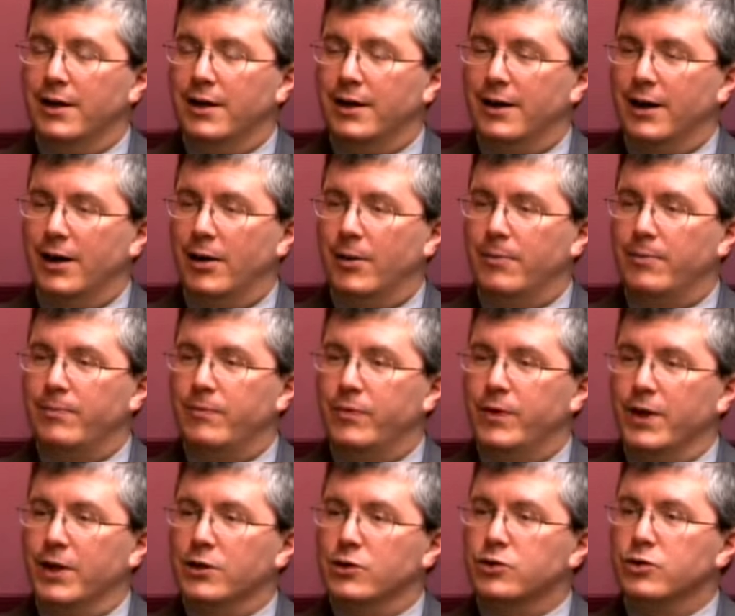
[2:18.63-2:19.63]
Mm-hmm. Um,
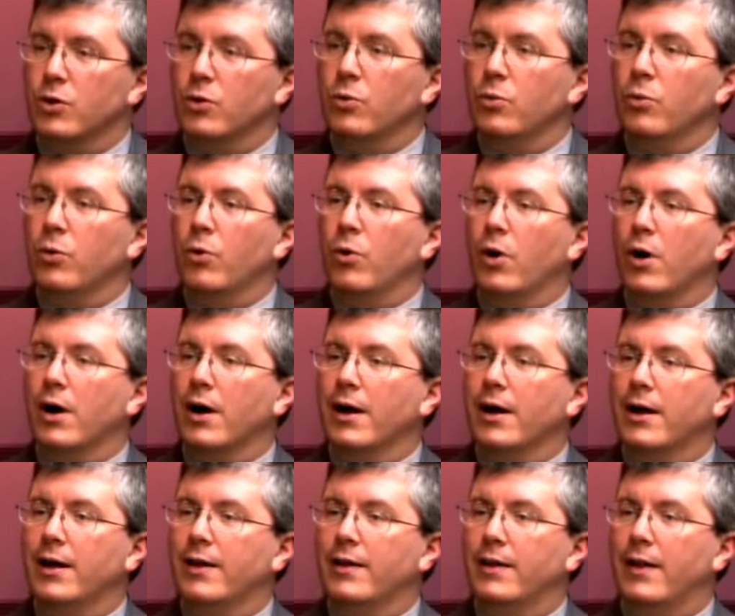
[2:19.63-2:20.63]
so
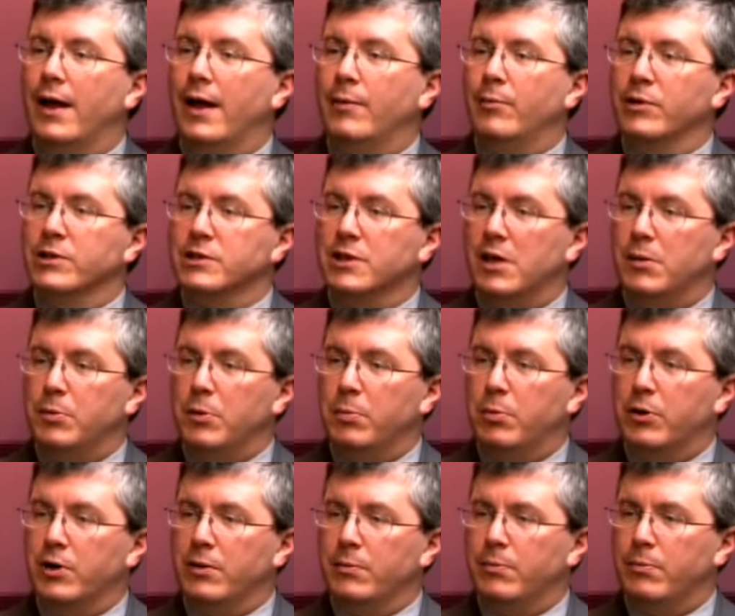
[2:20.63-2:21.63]
that must keep you
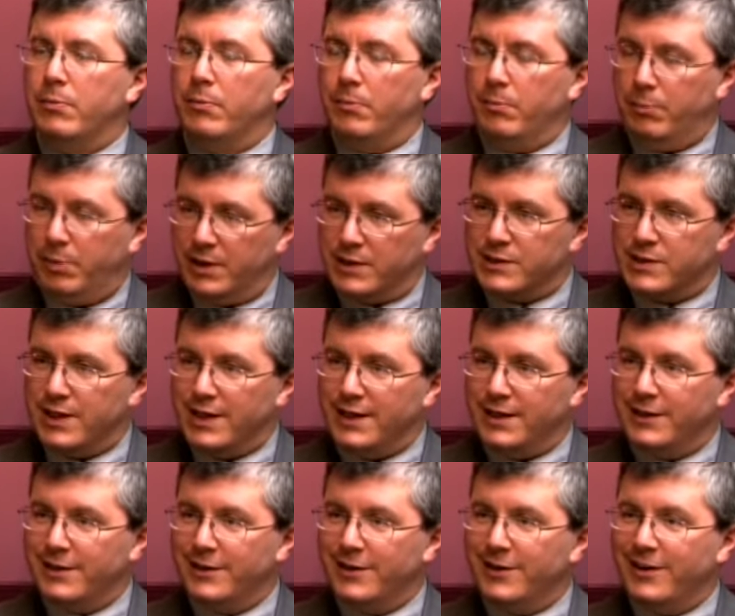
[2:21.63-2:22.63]
pretty
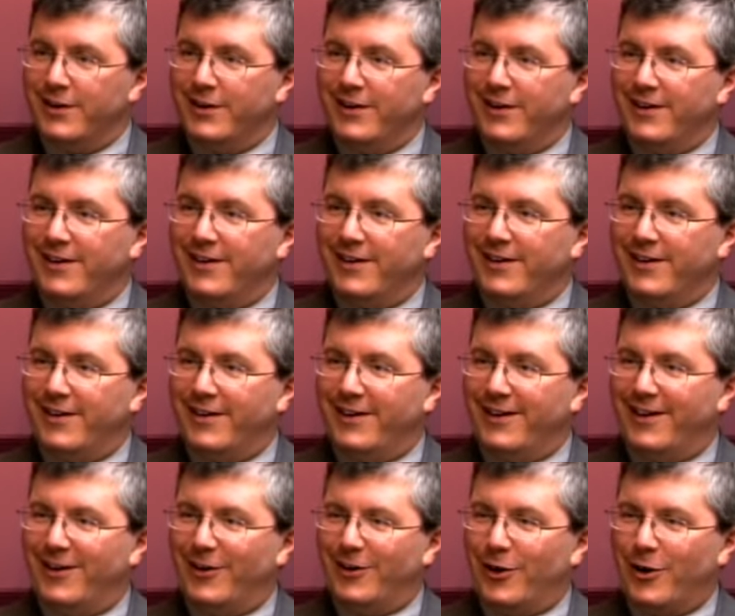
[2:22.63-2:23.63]
busy. Yes.
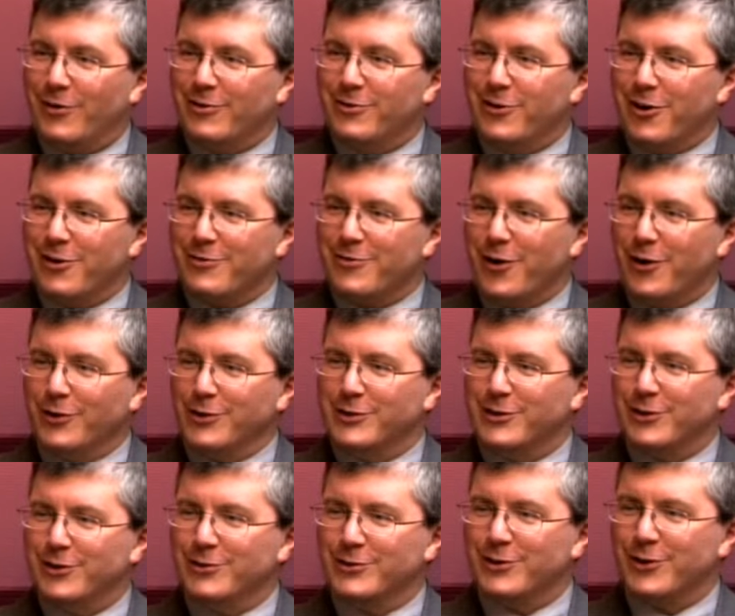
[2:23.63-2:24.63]
Uh, our, our
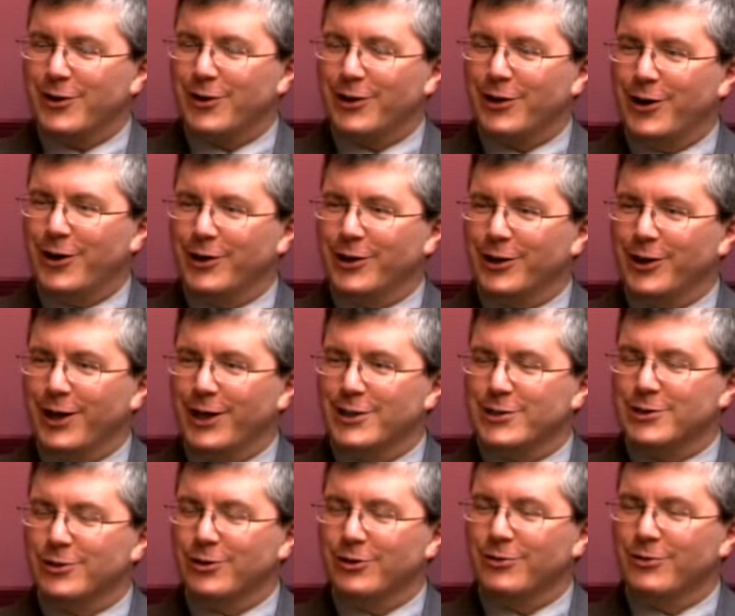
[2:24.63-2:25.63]
volunteers in our
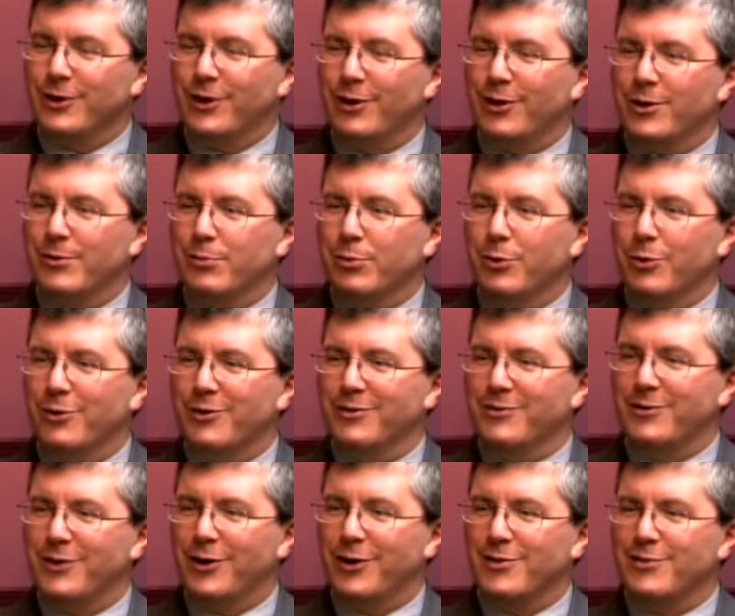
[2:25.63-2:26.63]
congregation are very
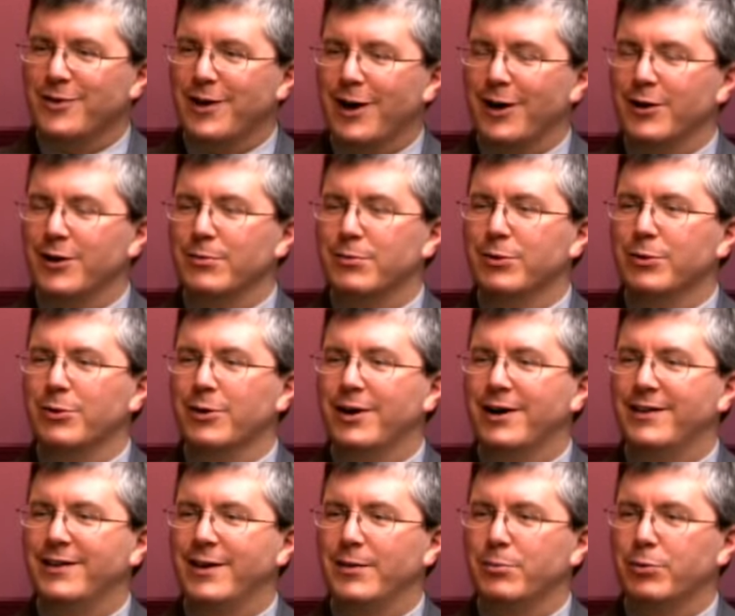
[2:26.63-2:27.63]
important, very valuable,
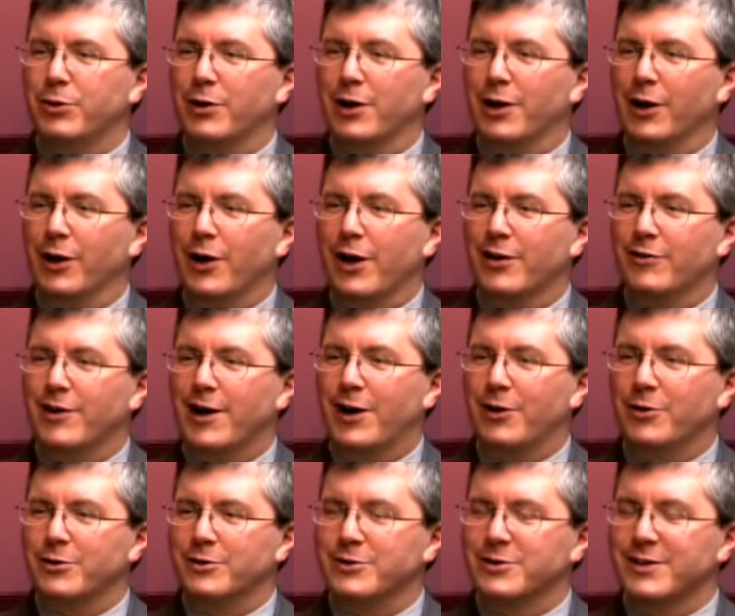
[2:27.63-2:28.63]
and they put in a lot of
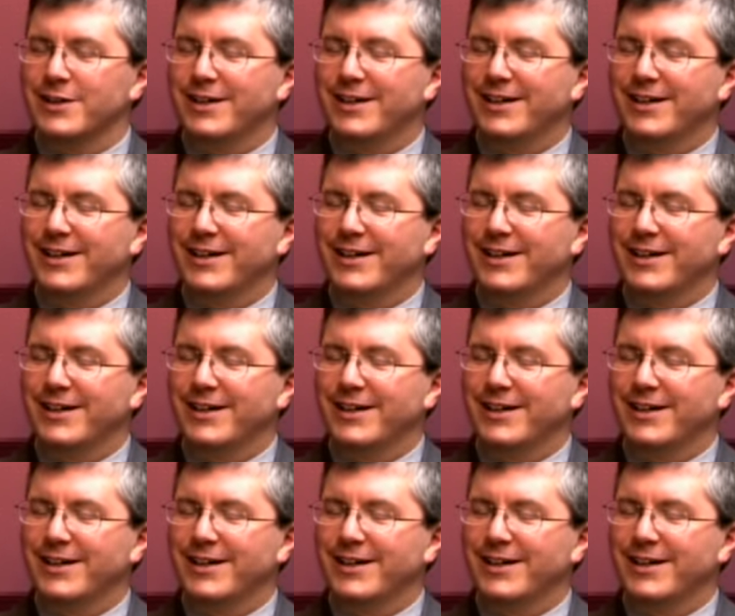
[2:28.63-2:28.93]
hours.